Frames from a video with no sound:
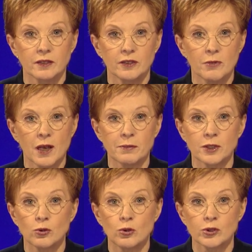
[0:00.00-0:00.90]
You might be
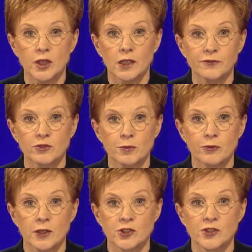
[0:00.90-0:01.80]
called after a
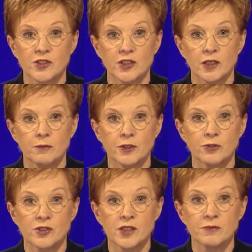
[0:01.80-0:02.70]
precious stone, but
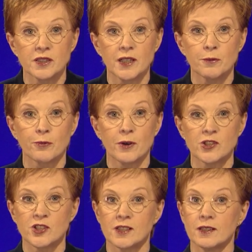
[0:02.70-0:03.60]
you seem to know
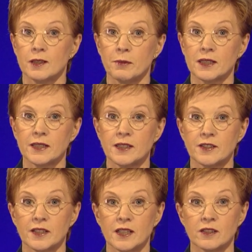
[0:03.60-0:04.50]
precious little about
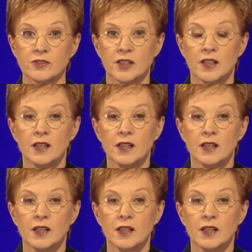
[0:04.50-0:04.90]
anything else.